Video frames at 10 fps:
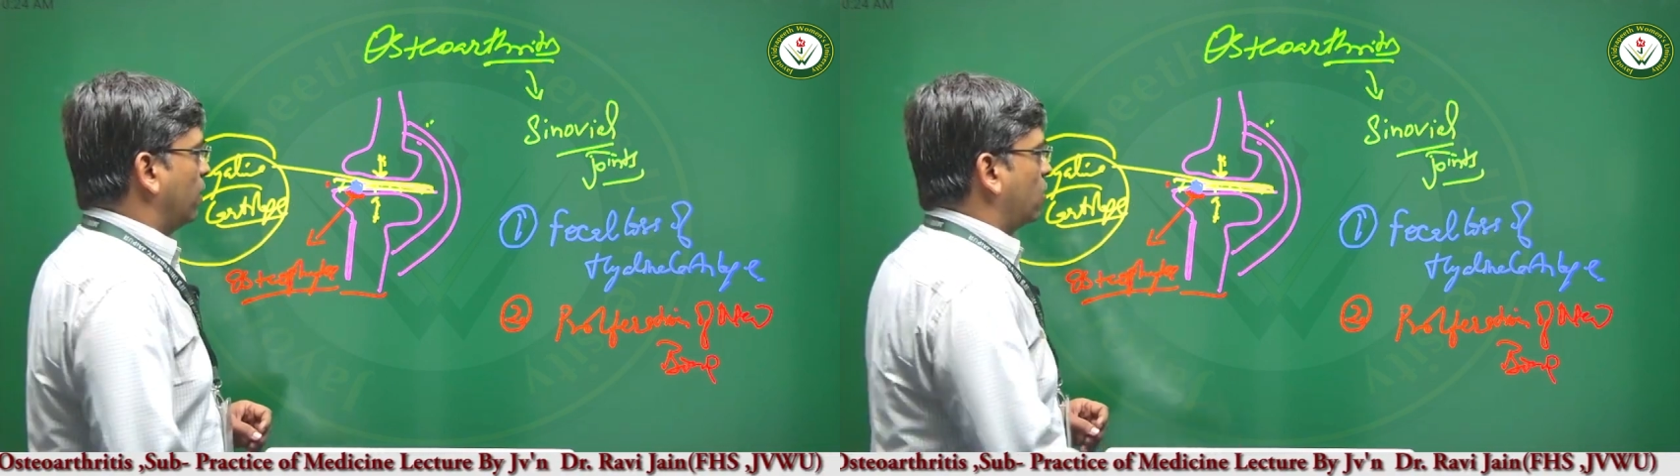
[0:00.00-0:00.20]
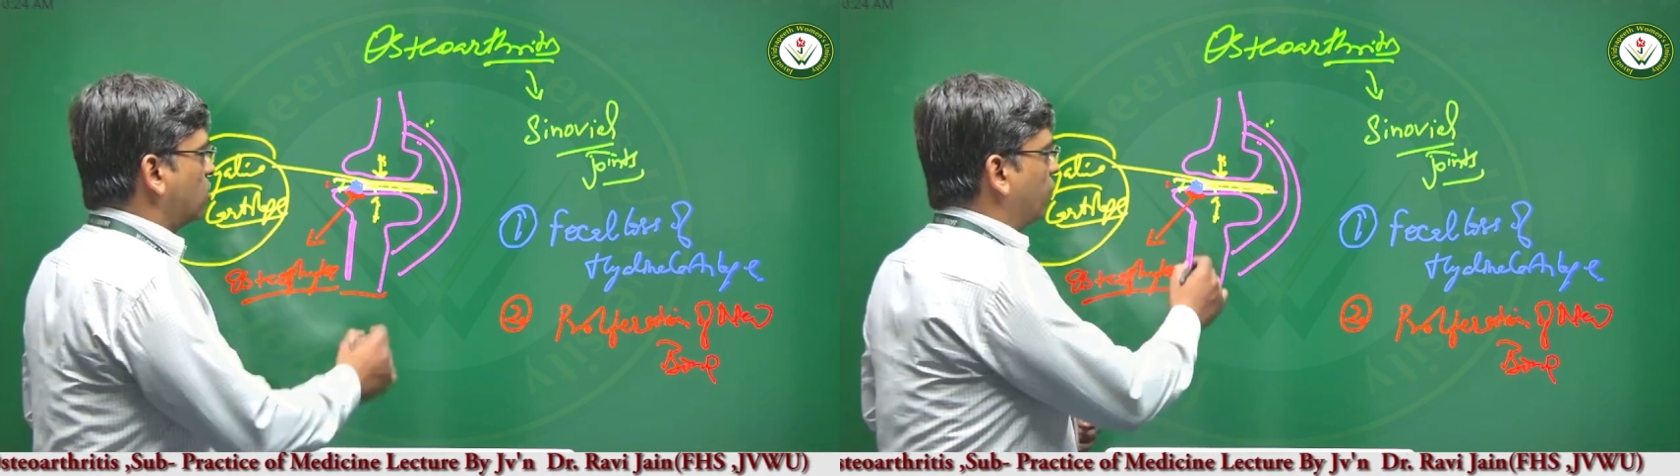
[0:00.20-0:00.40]

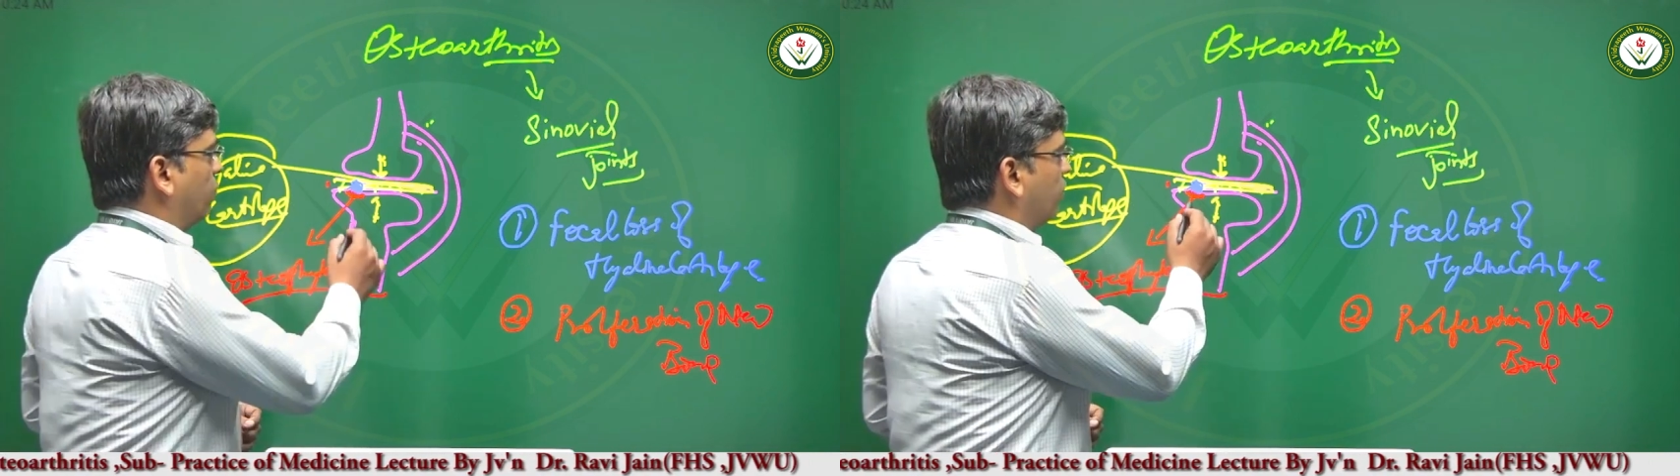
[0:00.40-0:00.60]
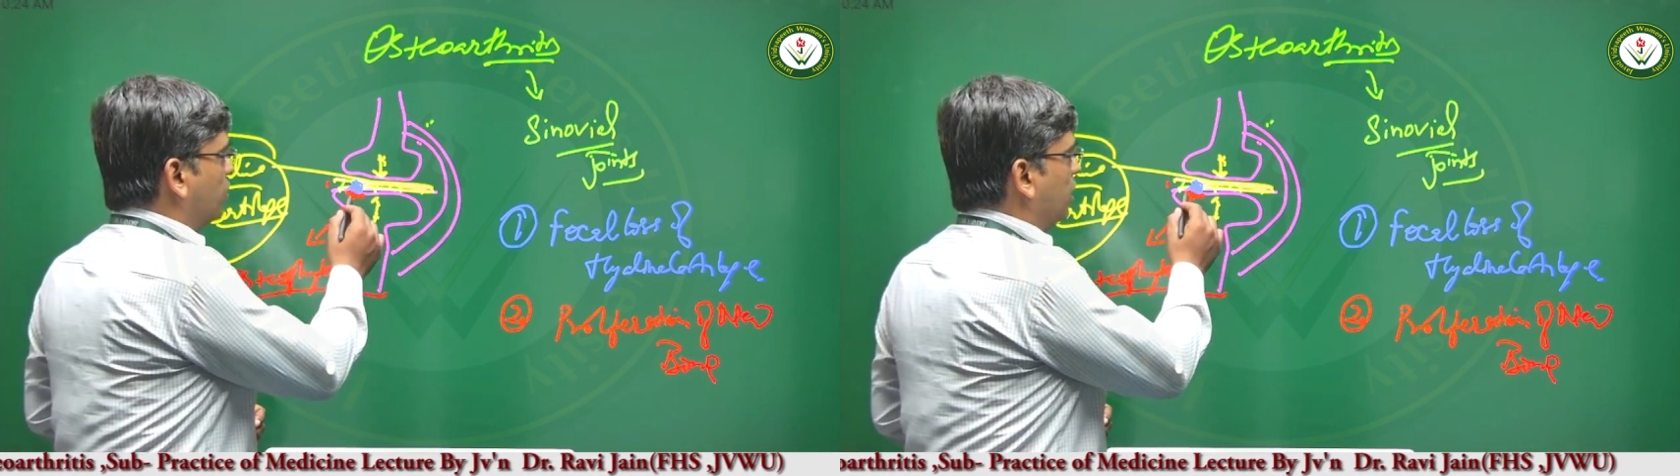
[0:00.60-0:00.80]
because
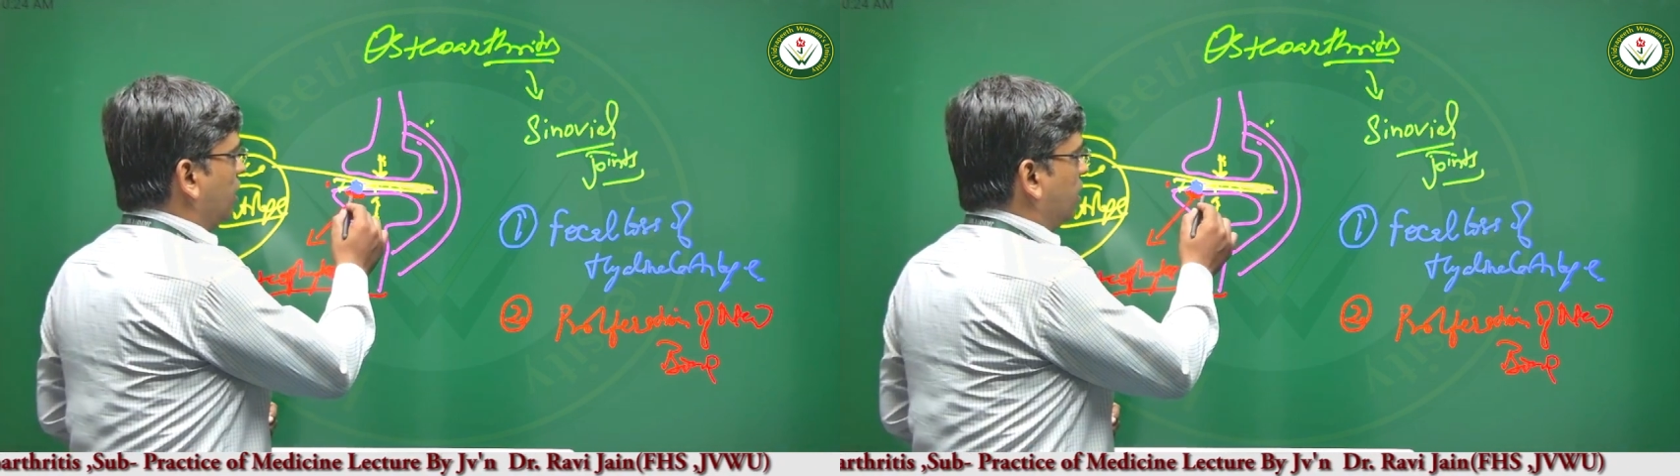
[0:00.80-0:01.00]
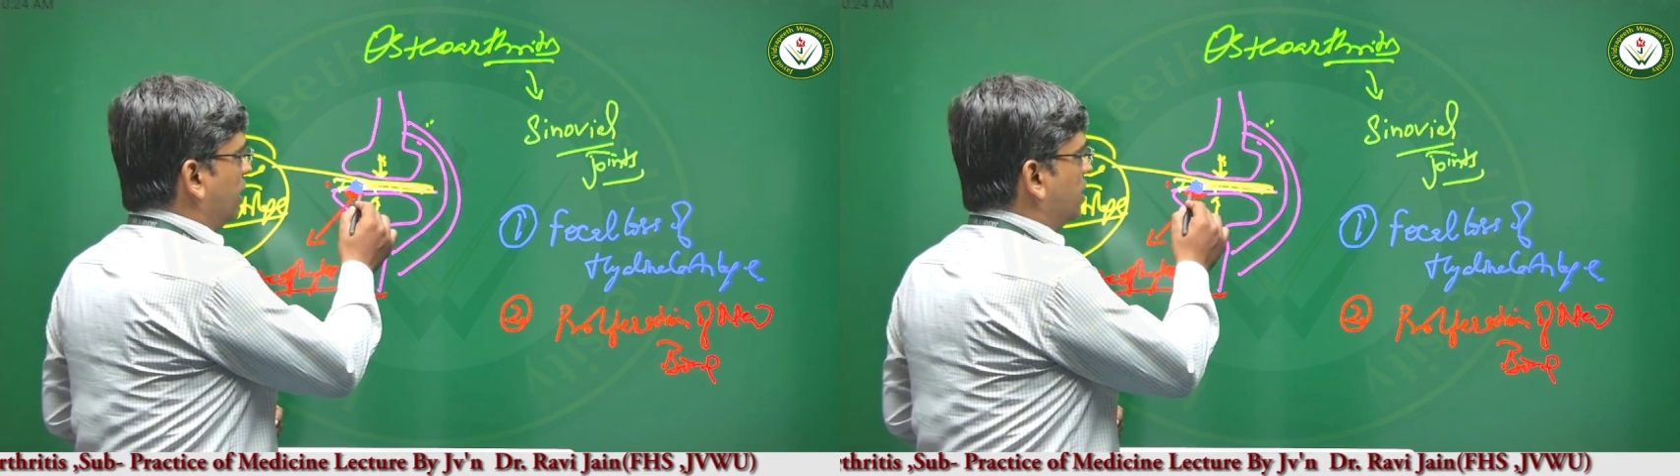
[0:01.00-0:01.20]
of which
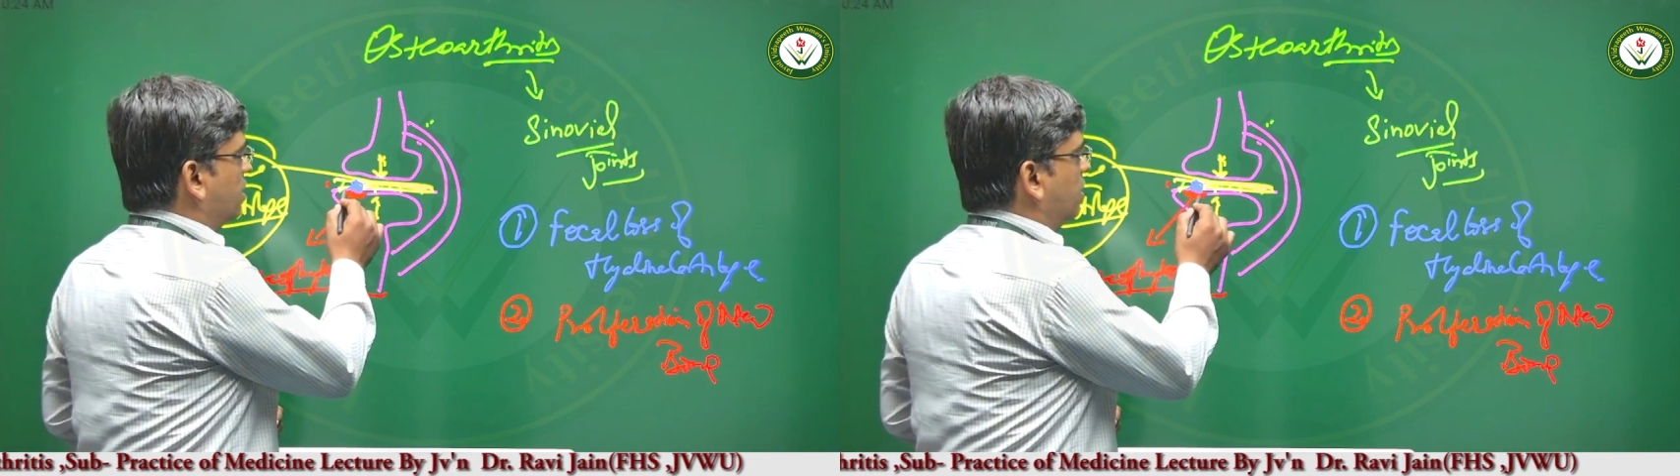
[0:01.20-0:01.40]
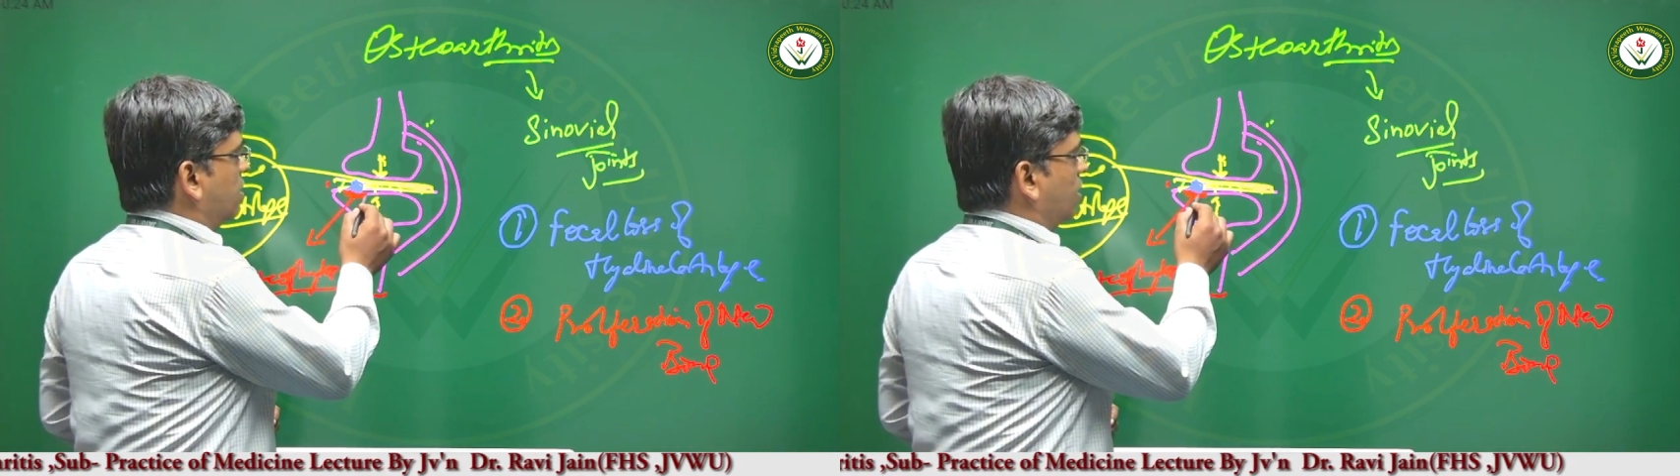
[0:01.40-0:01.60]
there is